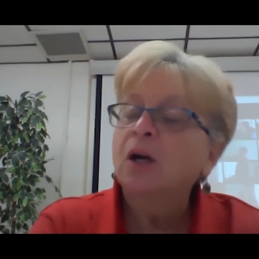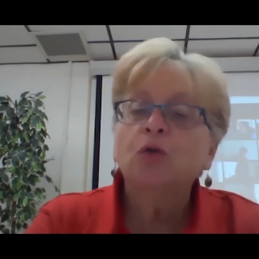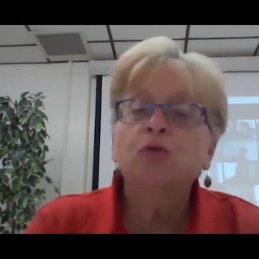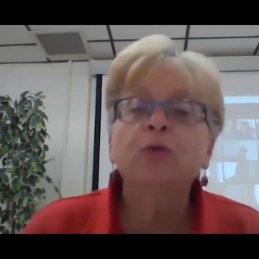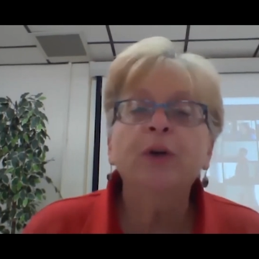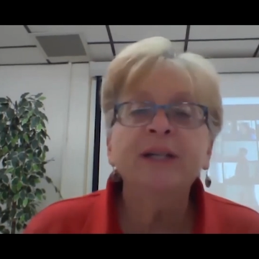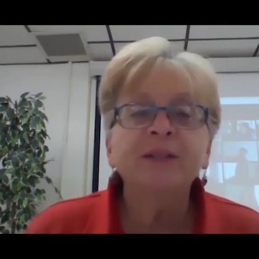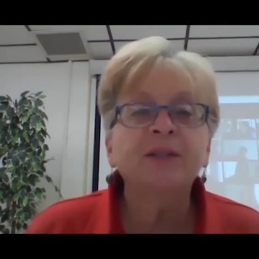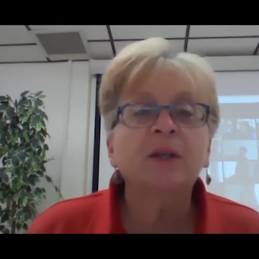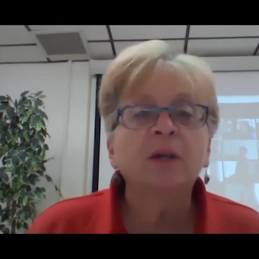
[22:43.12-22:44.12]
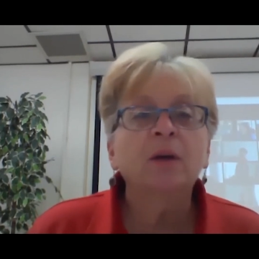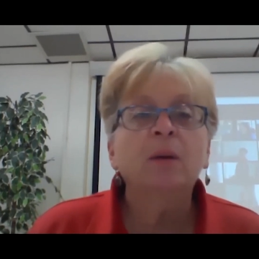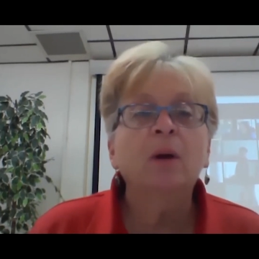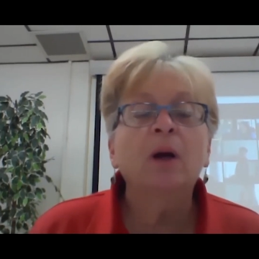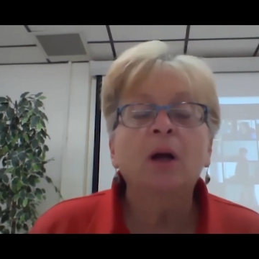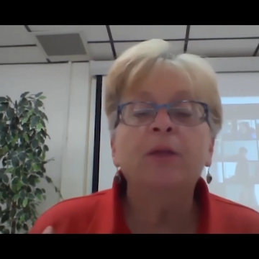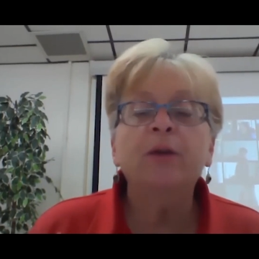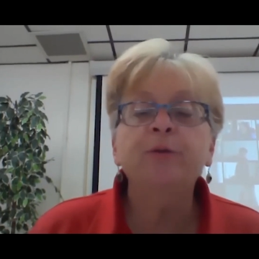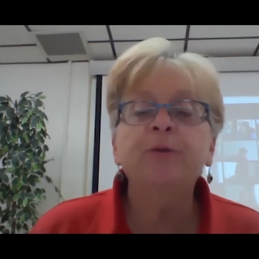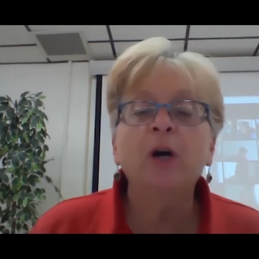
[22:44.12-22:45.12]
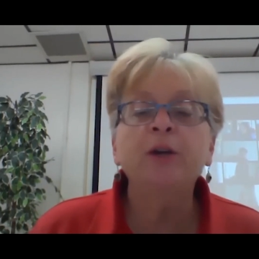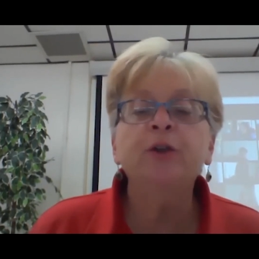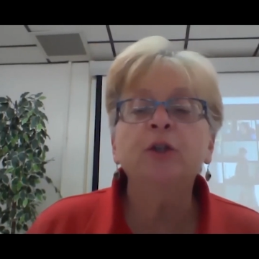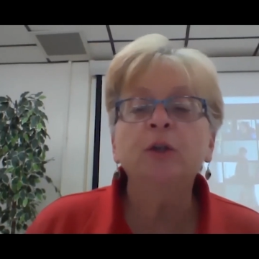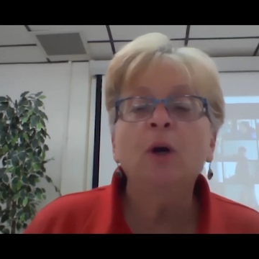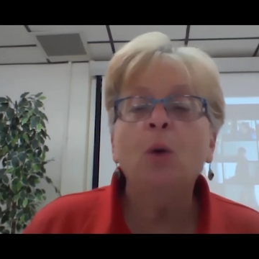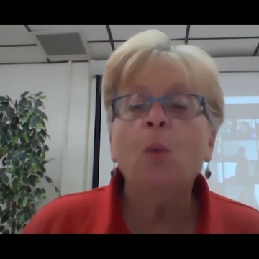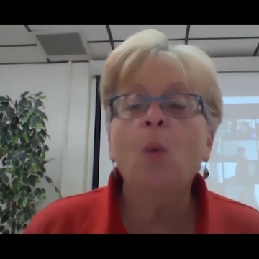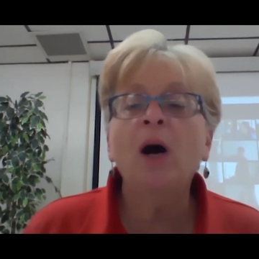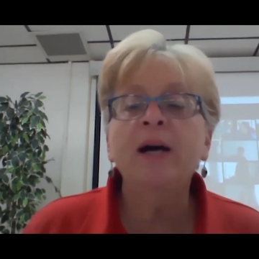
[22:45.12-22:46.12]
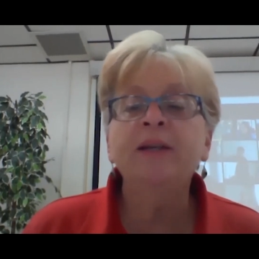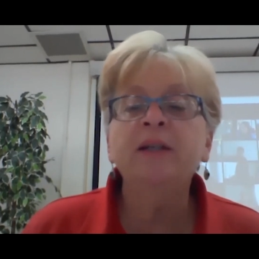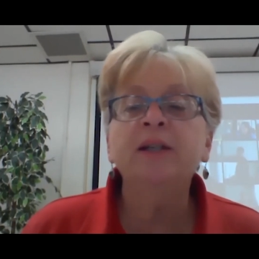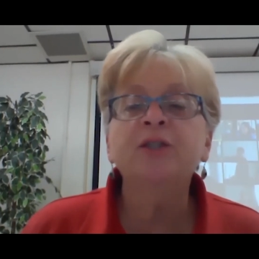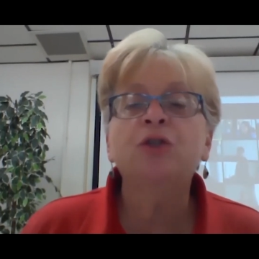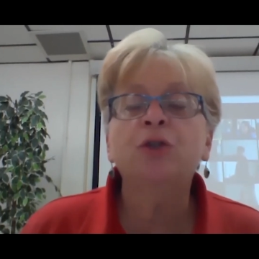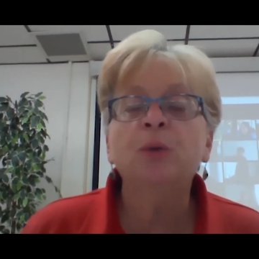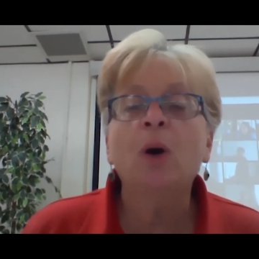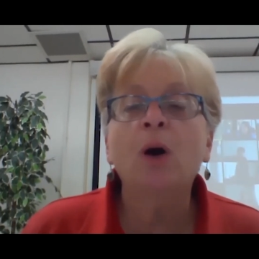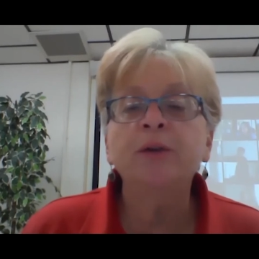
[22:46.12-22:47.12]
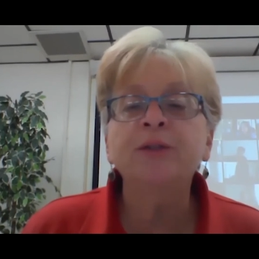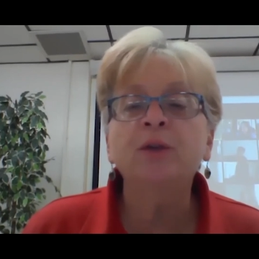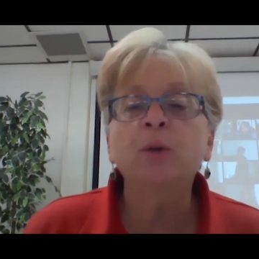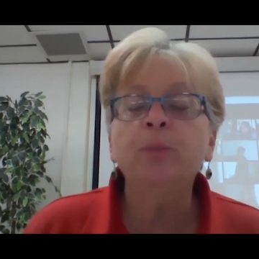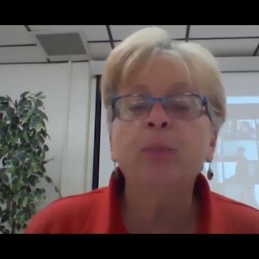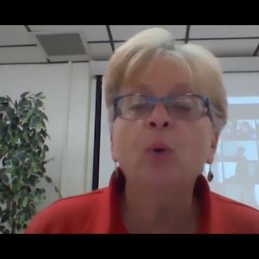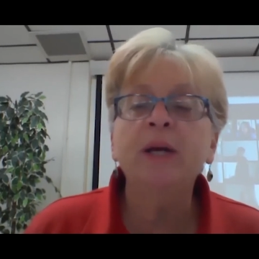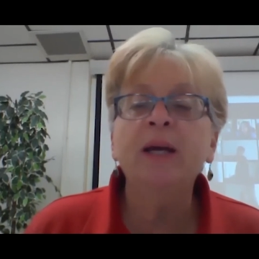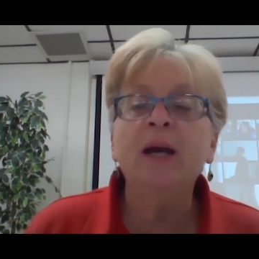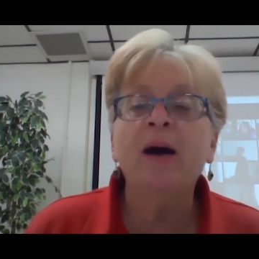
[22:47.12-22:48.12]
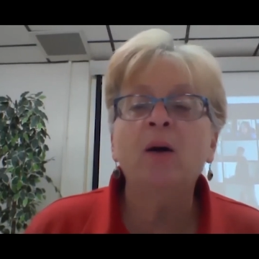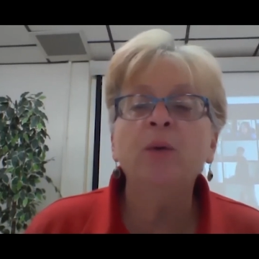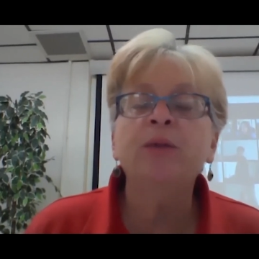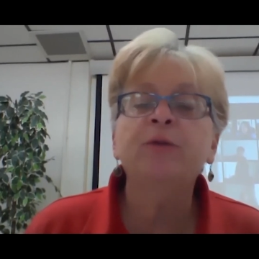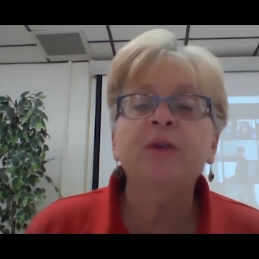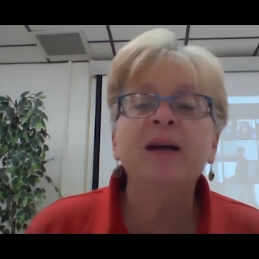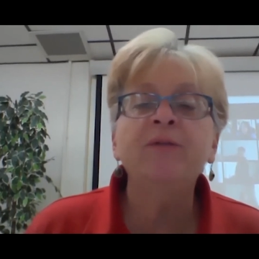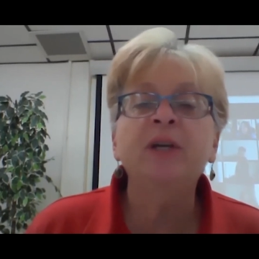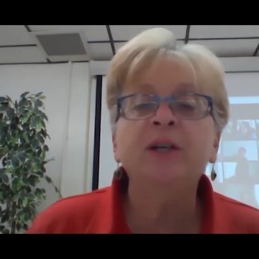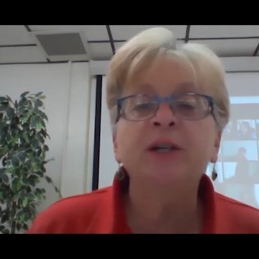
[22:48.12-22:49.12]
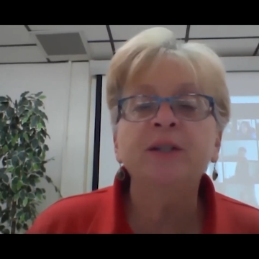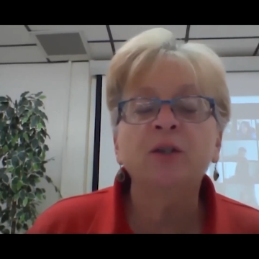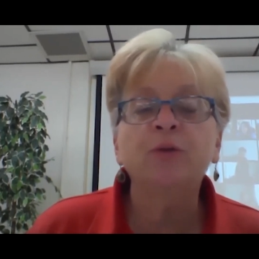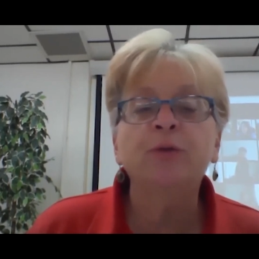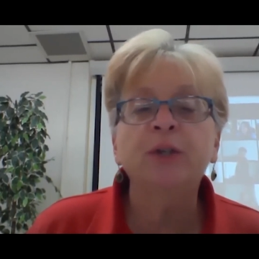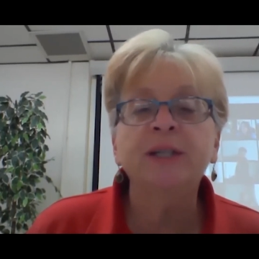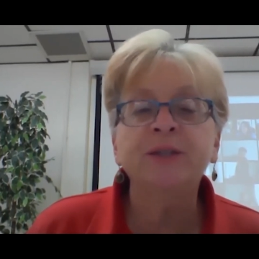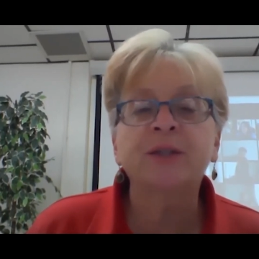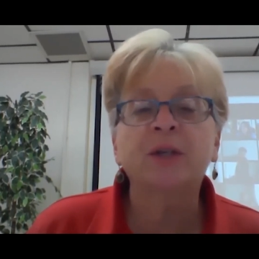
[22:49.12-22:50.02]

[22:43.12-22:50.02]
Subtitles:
risk. The funder wanted us to also point out the 5 areas of risk.